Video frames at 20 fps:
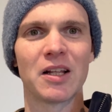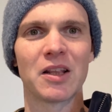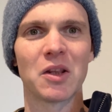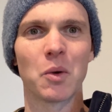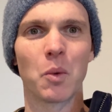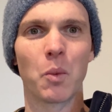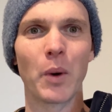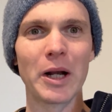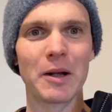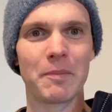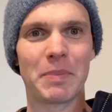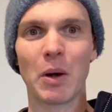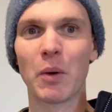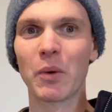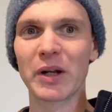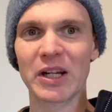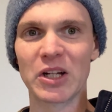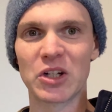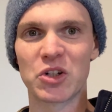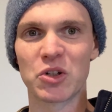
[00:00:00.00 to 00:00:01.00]
the wet
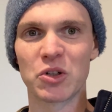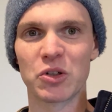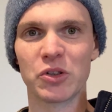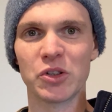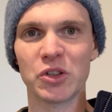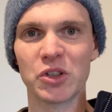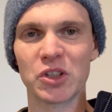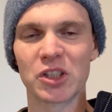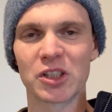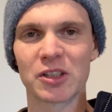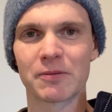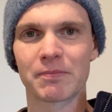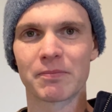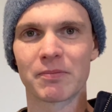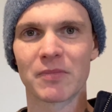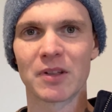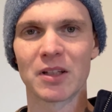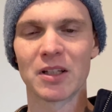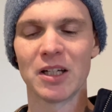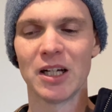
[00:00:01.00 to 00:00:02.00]
built issues.
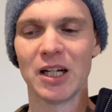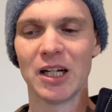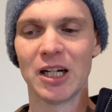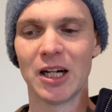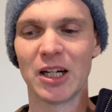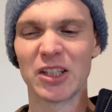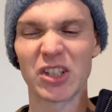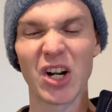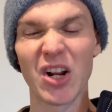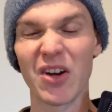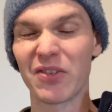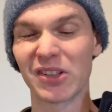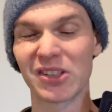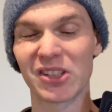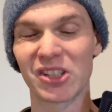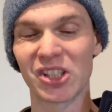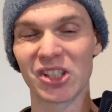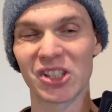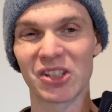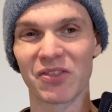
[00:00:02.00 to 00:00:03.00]
I don't know if
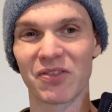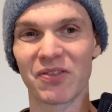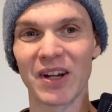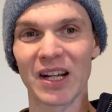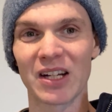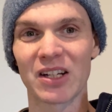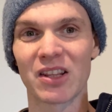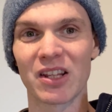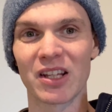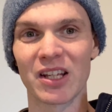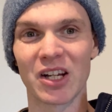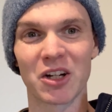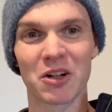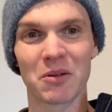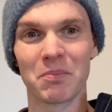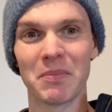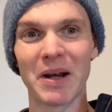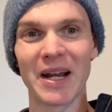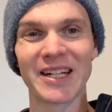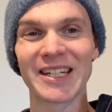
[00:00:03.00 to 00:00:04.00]
it's just a fact that you got to
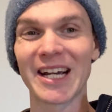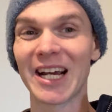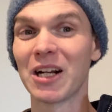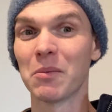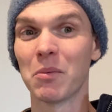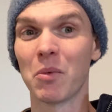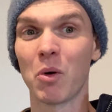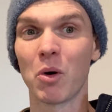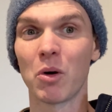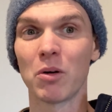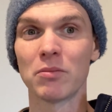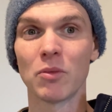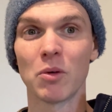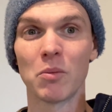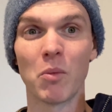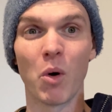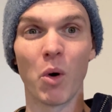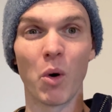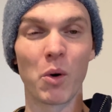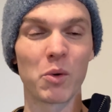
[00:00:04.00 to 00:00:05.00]
maintain it more
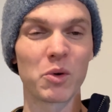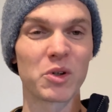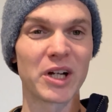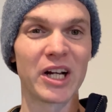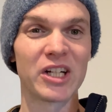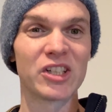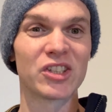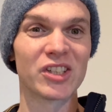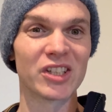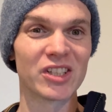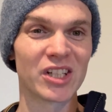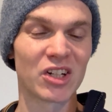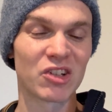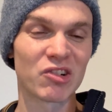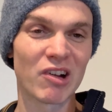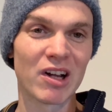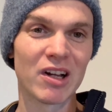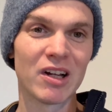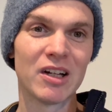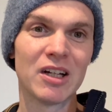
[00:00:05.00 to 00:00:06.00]
oil changes,
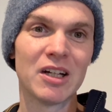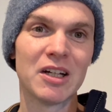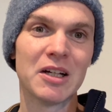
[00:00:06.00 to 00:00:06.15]
etc.